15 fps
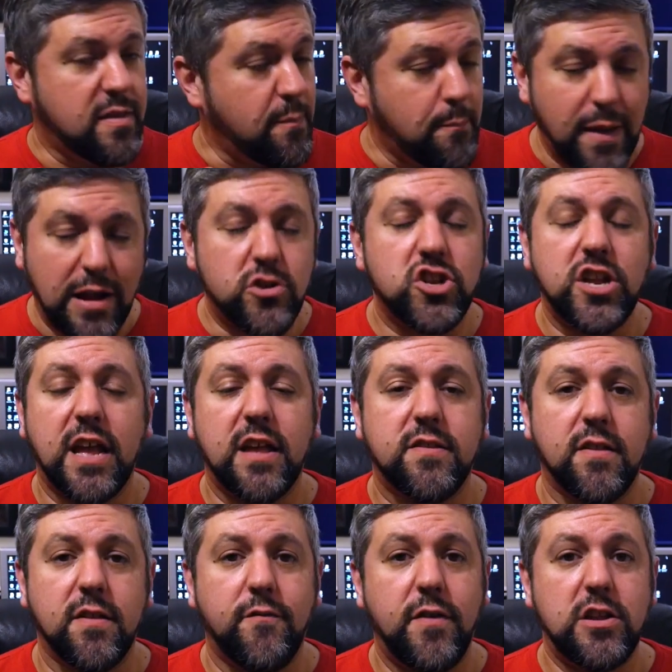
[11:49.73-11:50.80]
the better chance
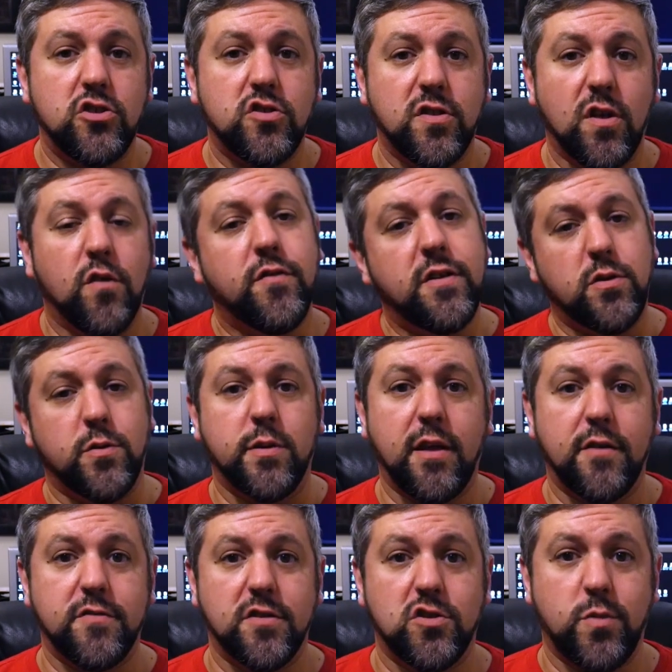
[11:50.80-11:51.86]
to defend yourself in a real
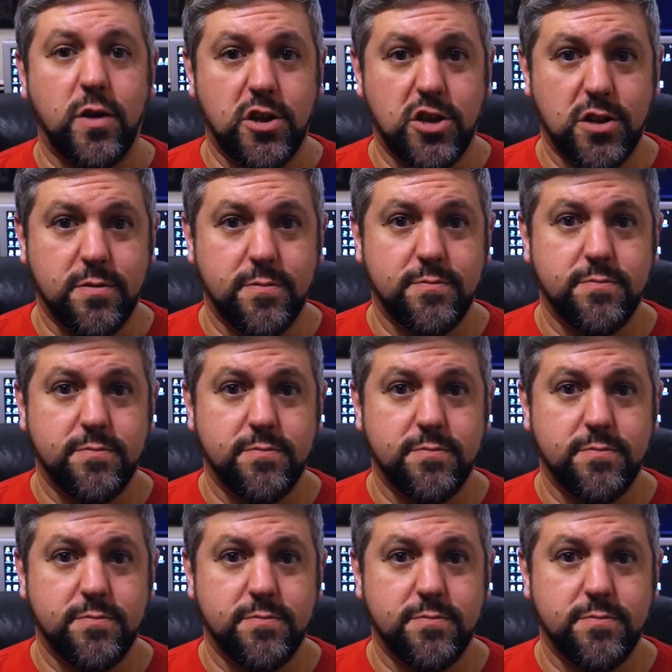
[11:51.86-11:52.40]
life situation.